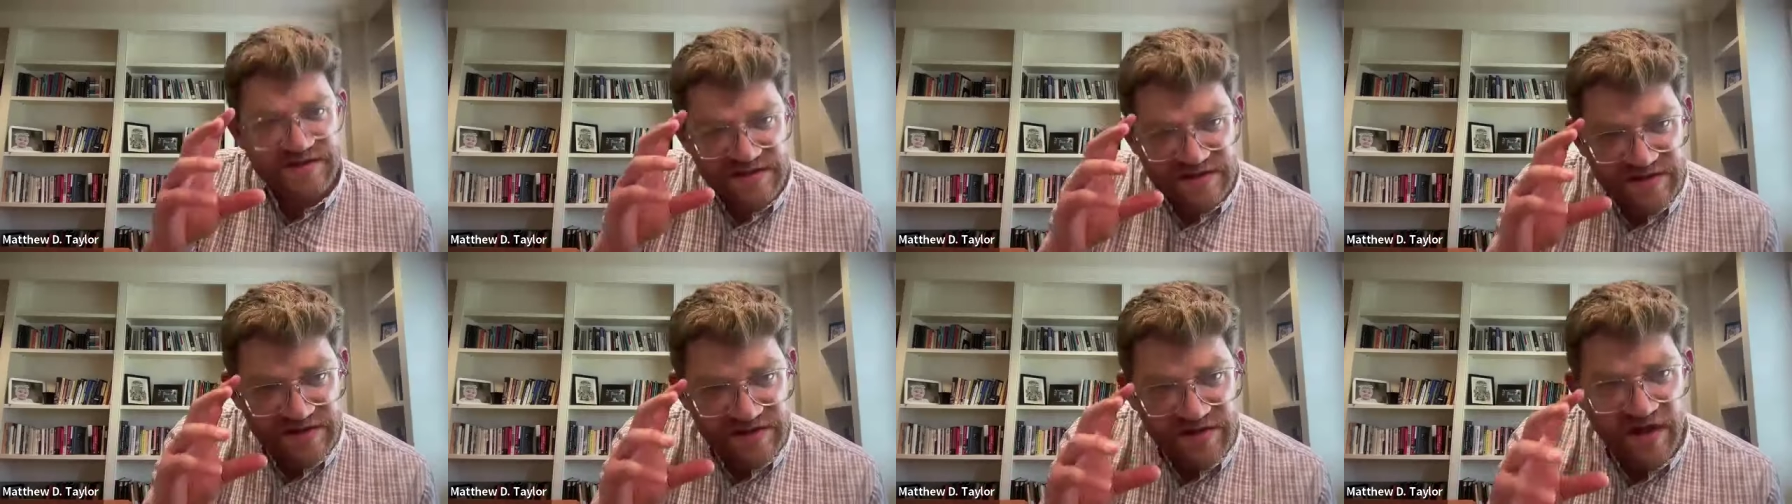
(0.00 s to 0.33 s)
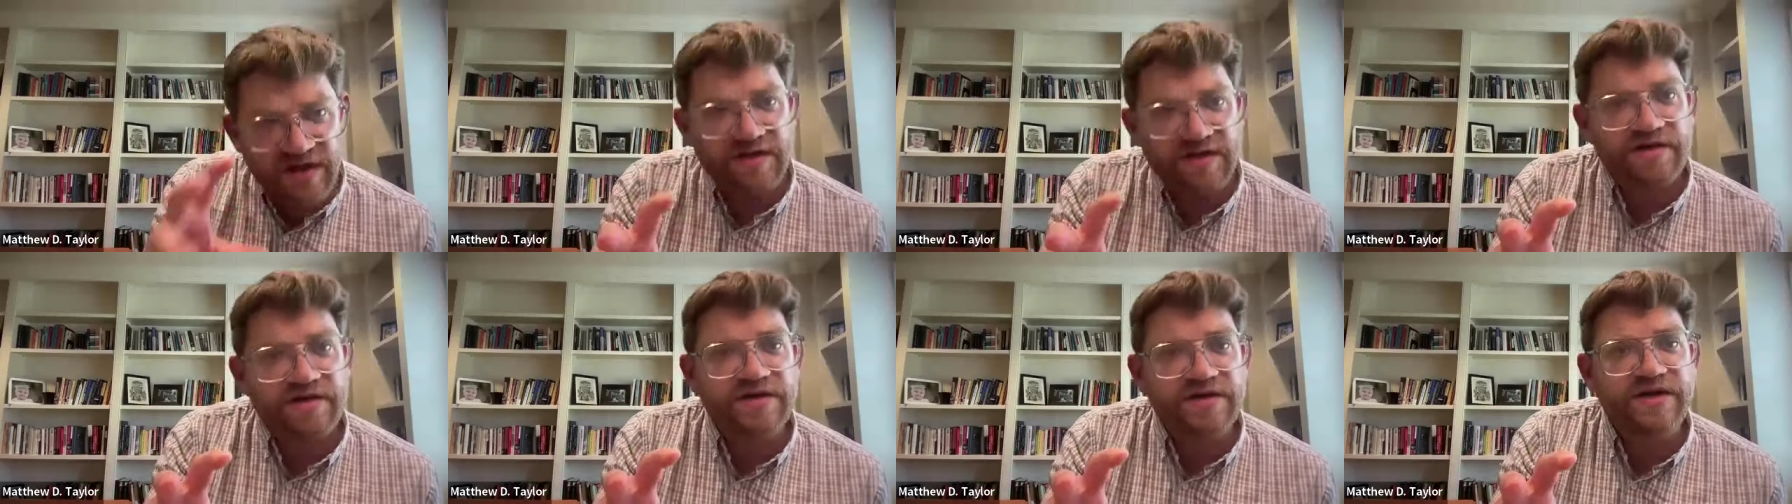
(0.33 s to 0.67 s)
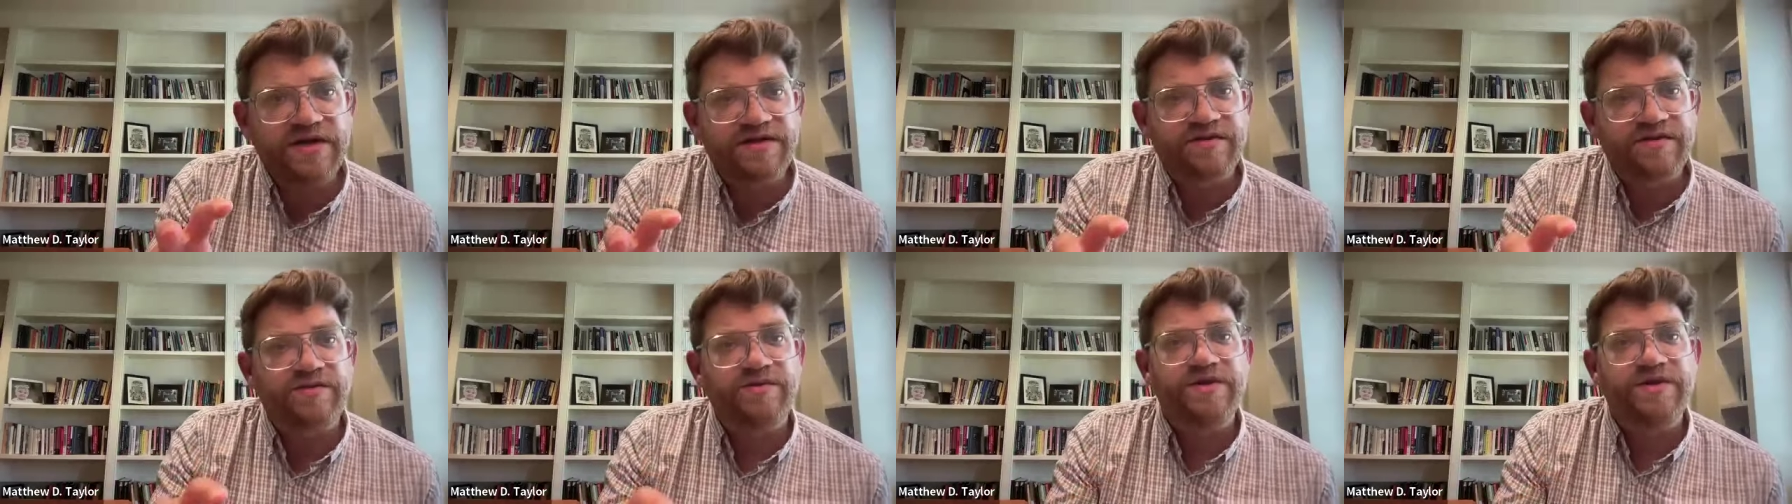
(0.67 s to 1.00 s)
scholarly
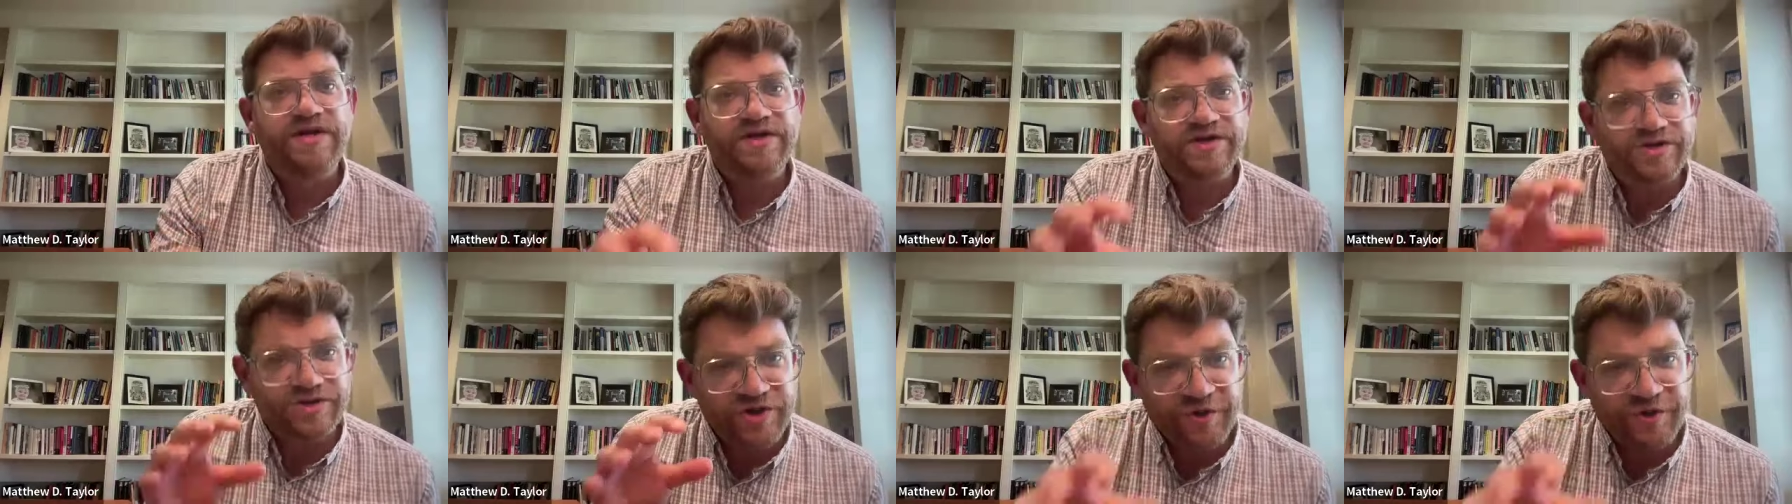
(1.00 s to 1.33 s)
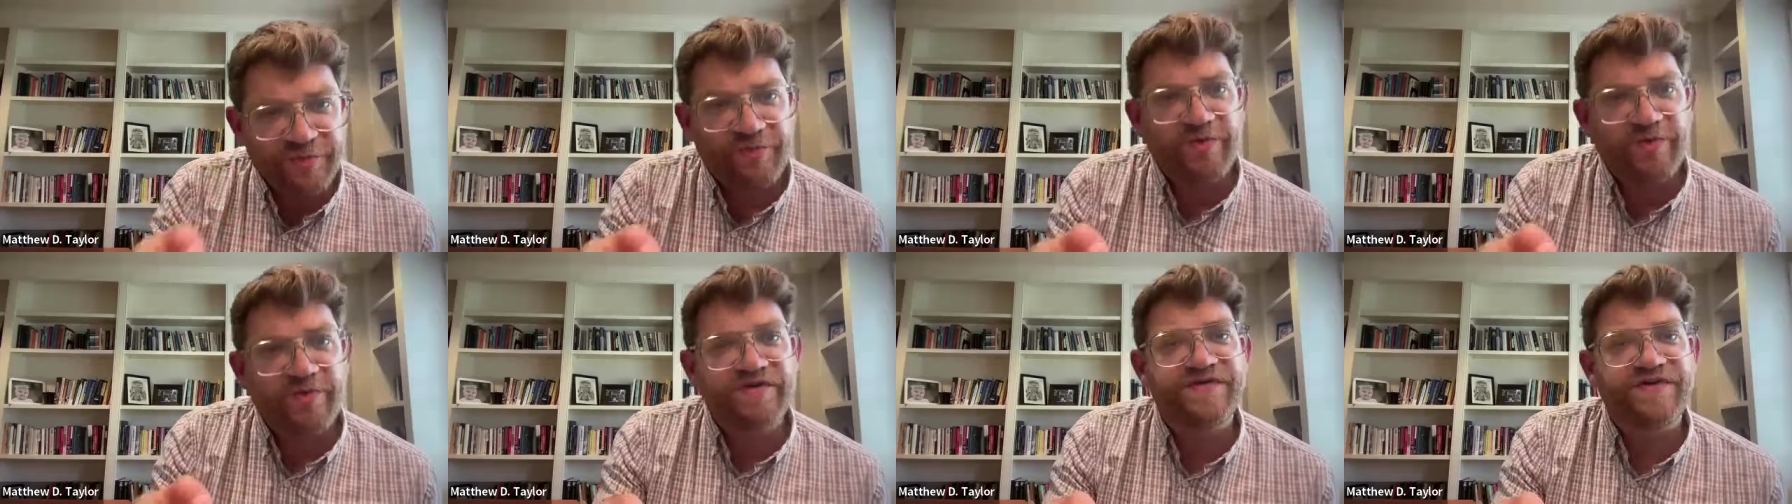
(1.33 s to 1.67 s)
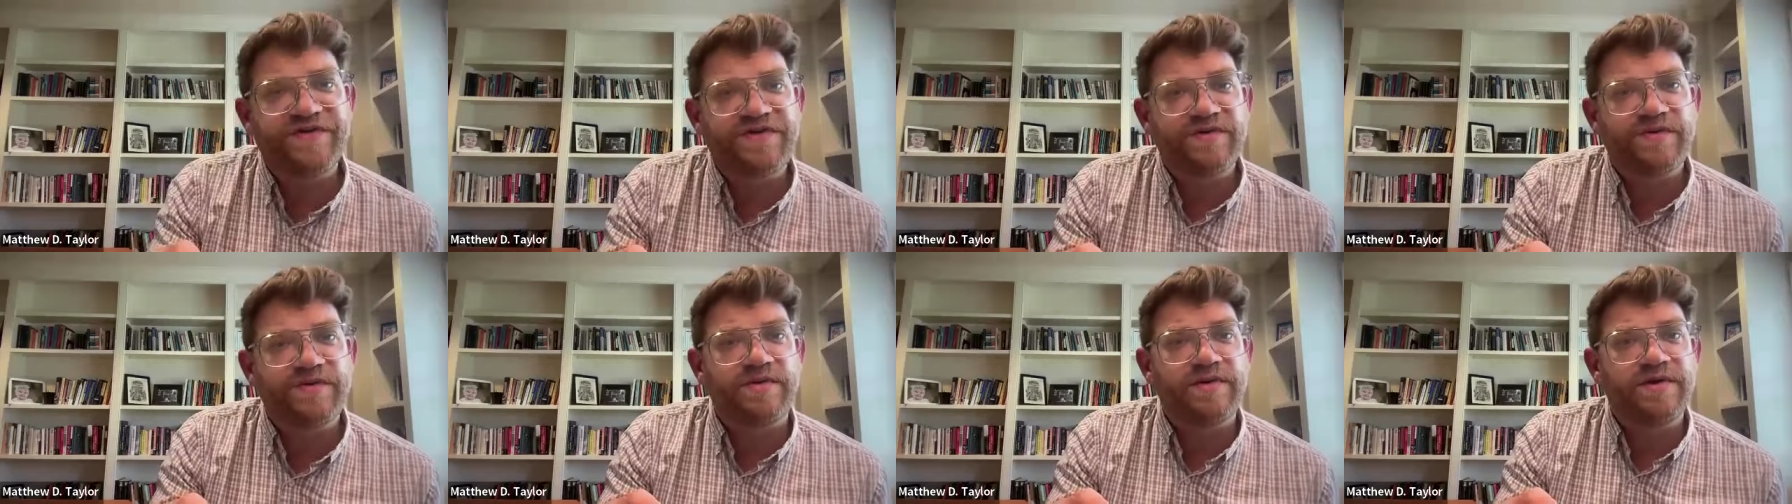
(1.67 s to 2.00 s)
authority, interpretive
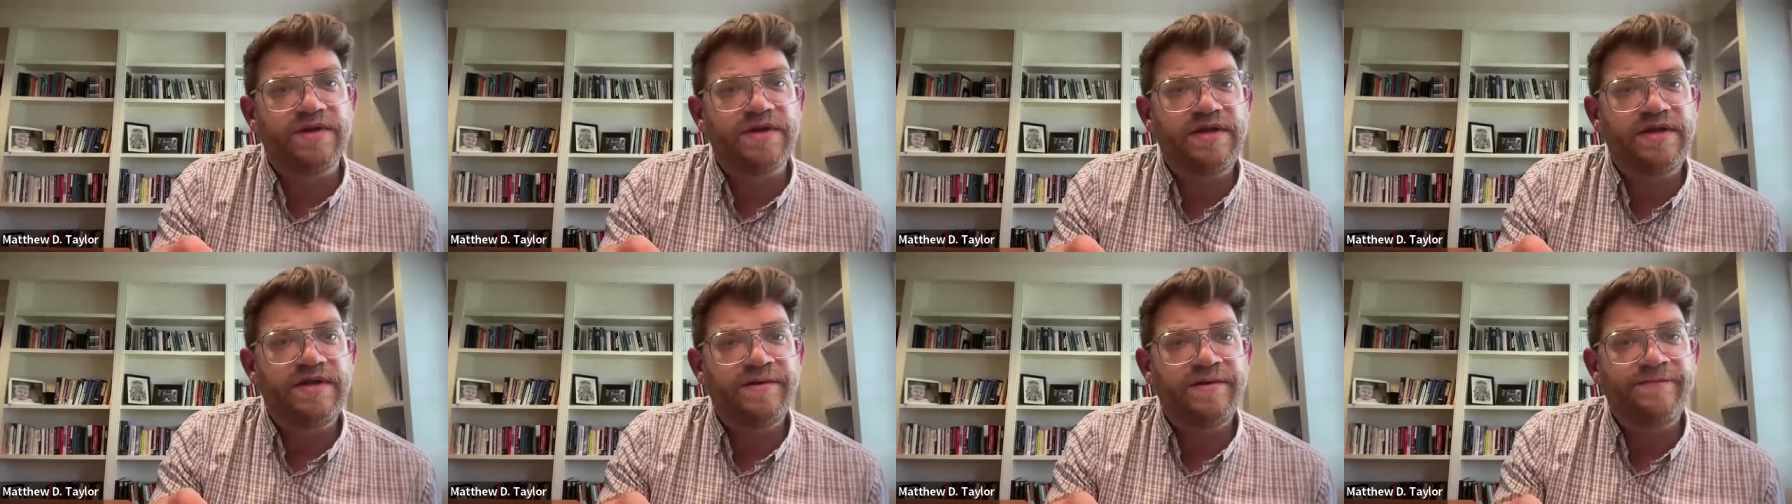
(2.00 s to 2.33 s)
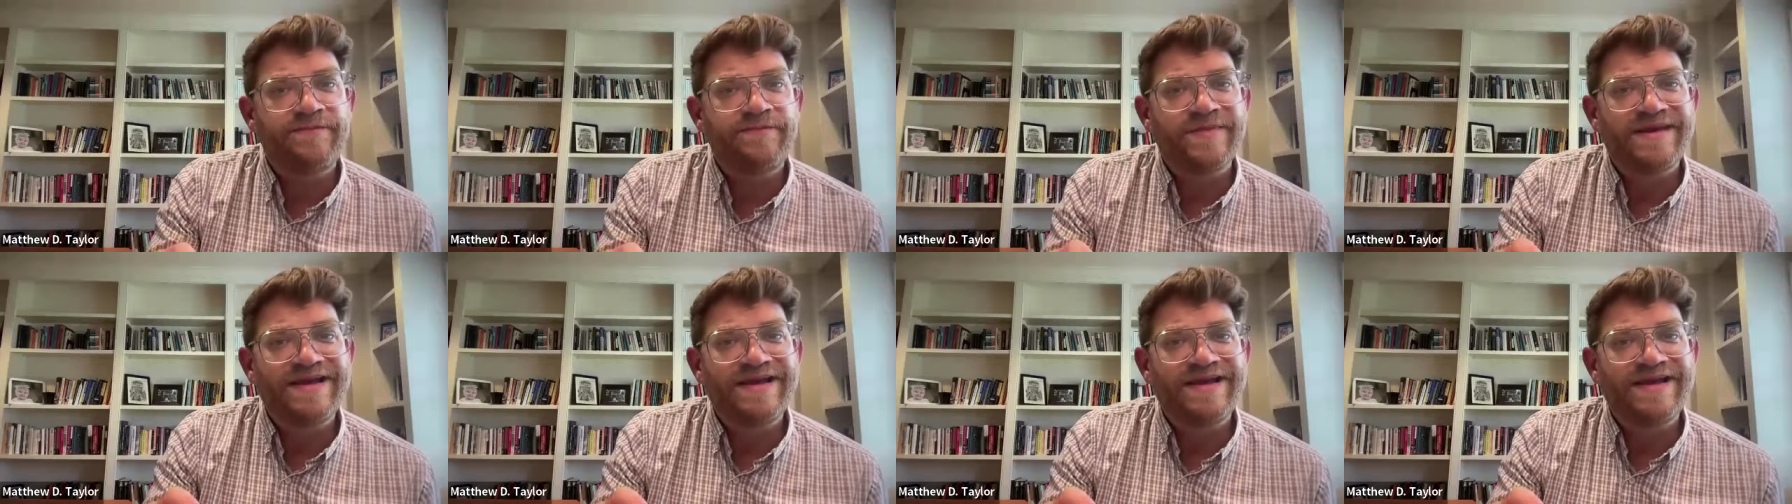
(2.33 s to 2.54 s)
authority,